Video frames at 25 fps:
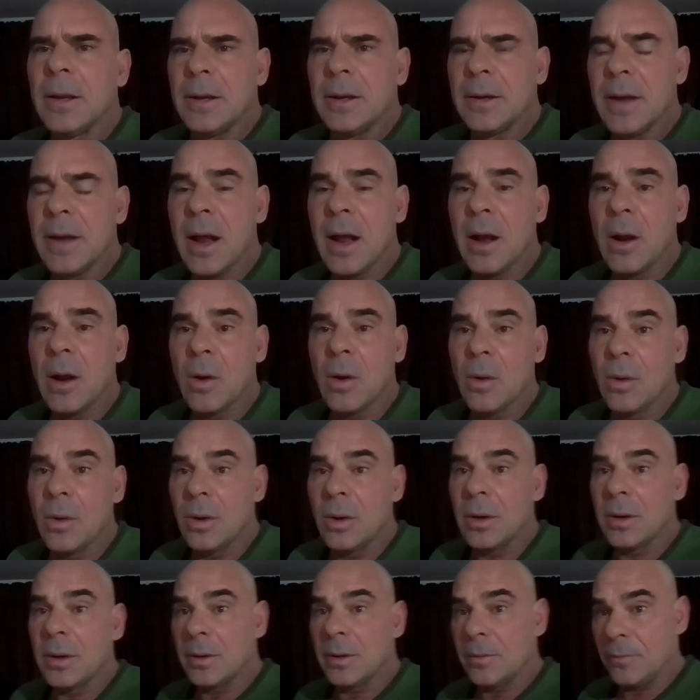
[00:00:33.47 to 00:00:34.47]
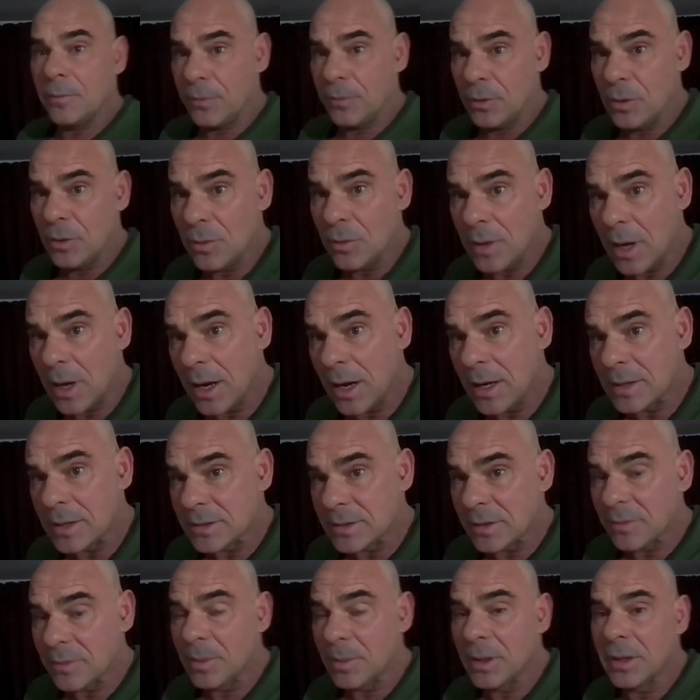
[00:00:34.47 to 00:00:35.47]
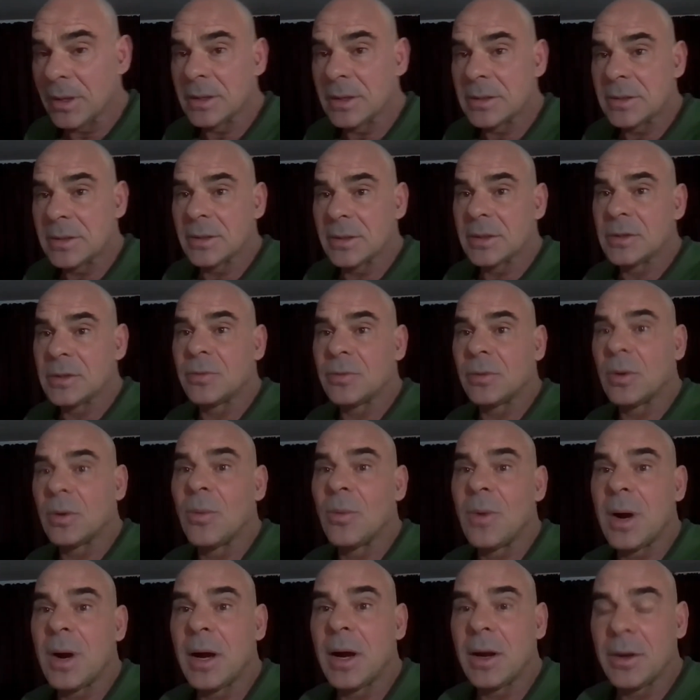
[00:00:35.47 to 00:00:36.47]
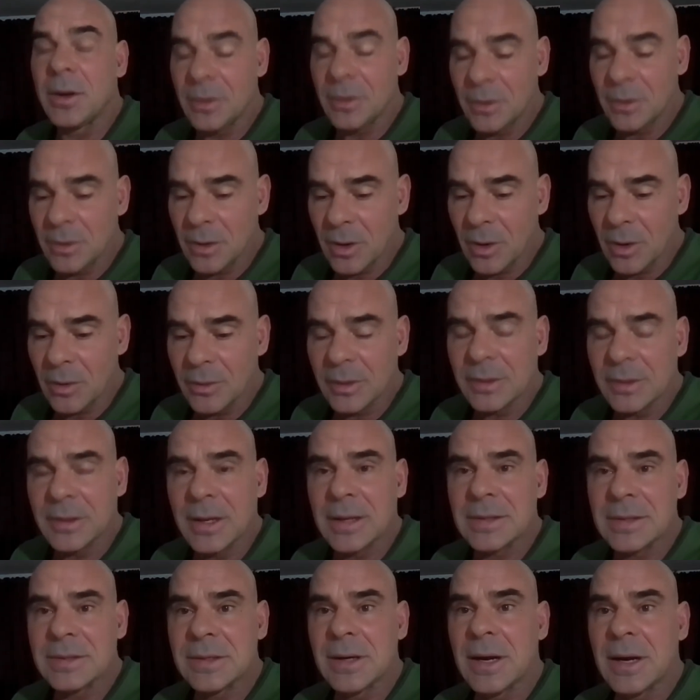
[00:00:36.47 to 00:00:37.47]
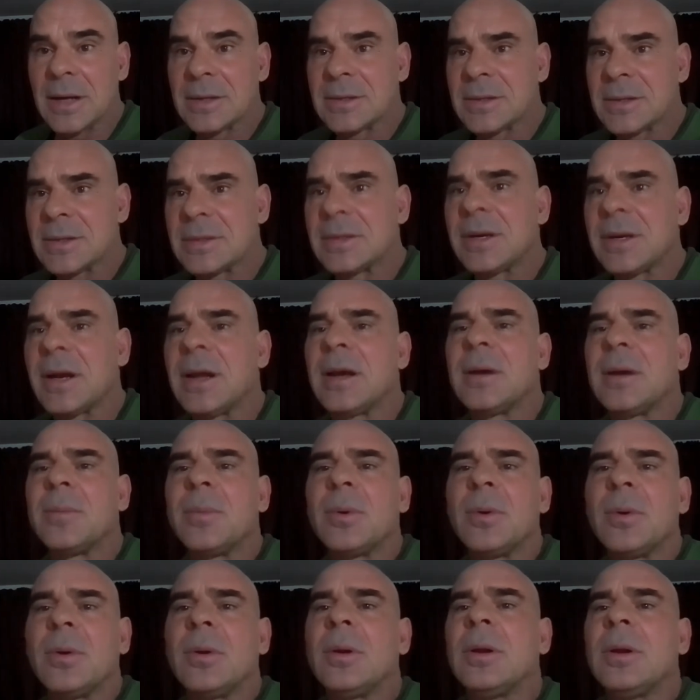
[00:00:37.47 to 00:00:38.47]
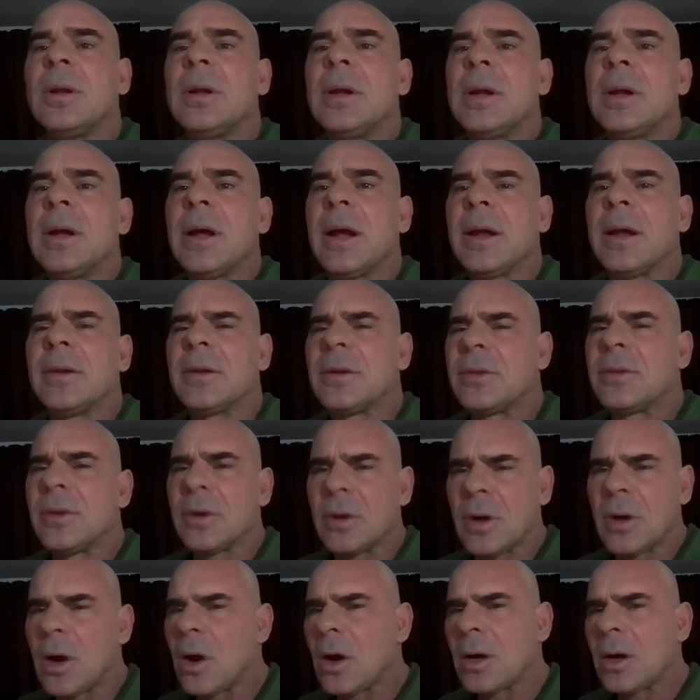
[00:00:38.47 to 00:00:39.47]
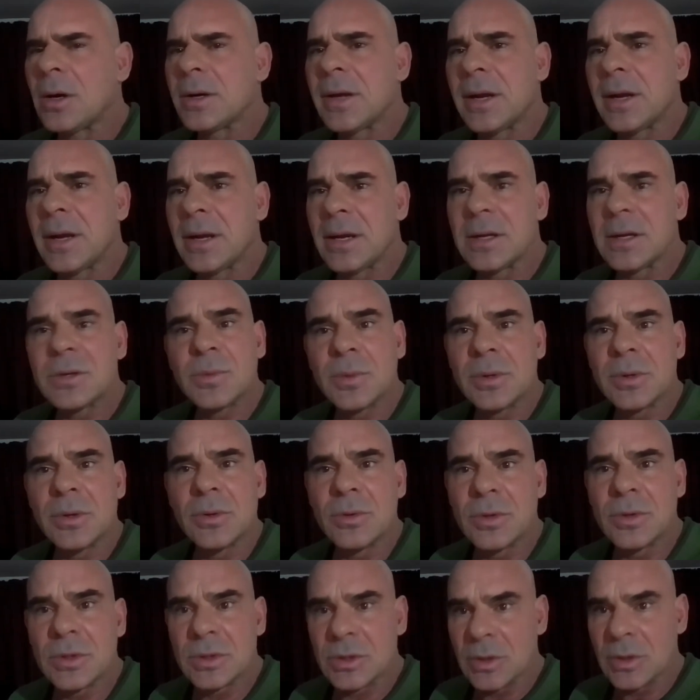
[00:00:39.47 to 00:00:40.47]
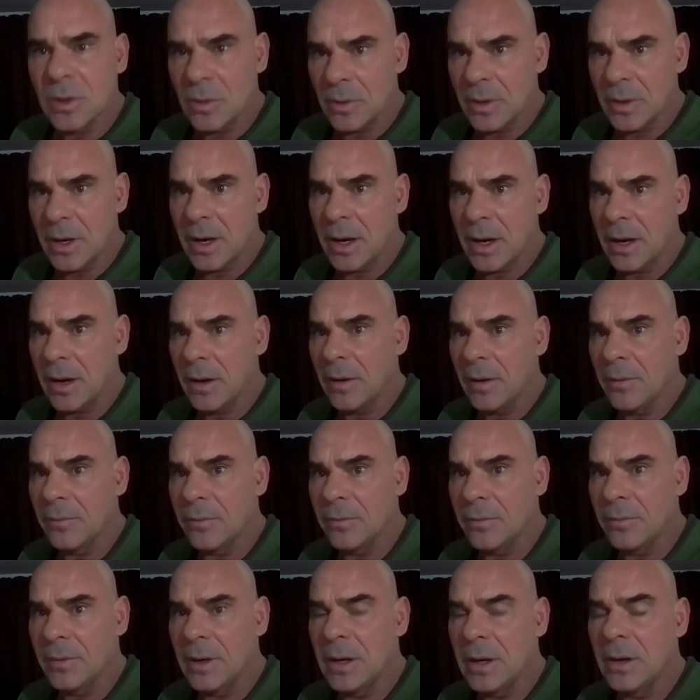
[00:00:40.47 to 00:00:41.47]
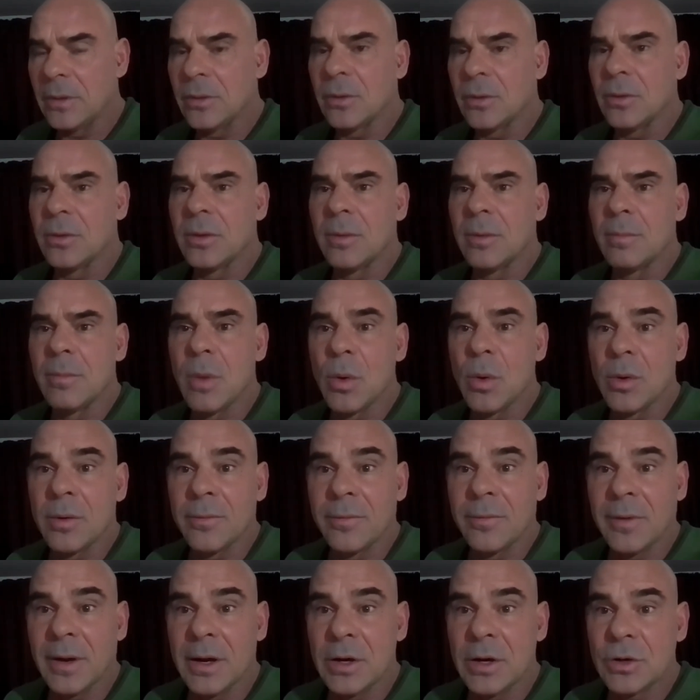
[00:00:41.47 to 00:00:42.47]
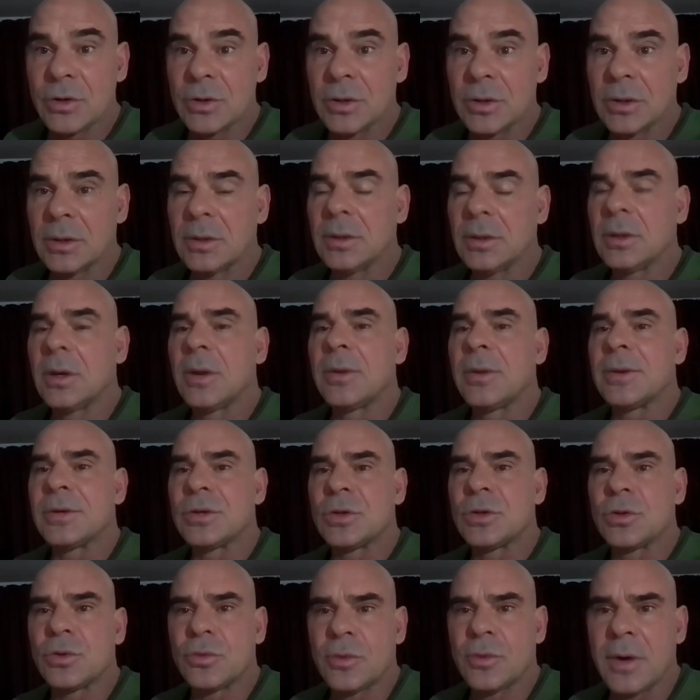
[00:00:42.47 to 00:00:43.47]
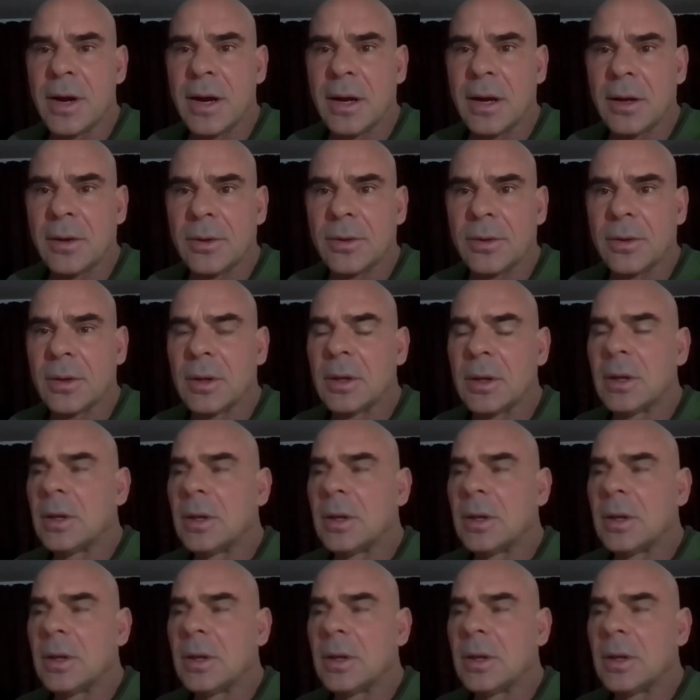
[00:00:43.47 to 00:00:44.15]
Now, for you guys that have been into this for a while, you know that that's not sustainable and that there are days when you just don't have either the motivation, the strength,